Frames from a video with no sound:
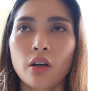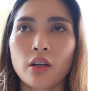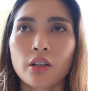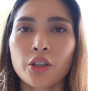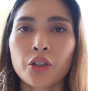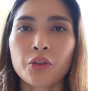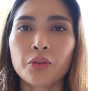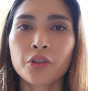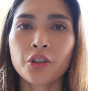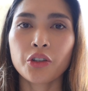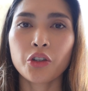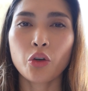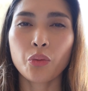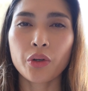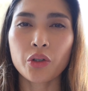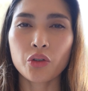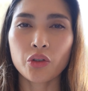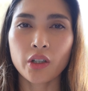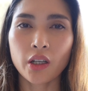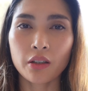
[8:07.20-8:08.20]
you know,
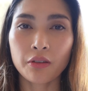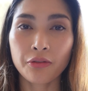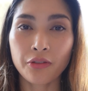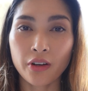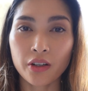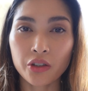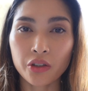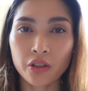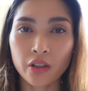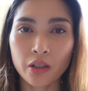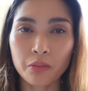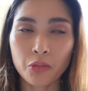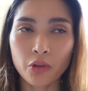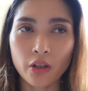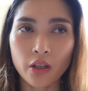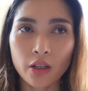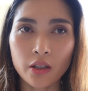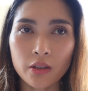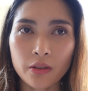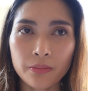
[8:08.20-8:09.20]
when you get fresh
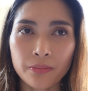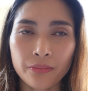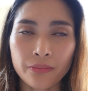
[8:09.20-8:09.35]
lemonade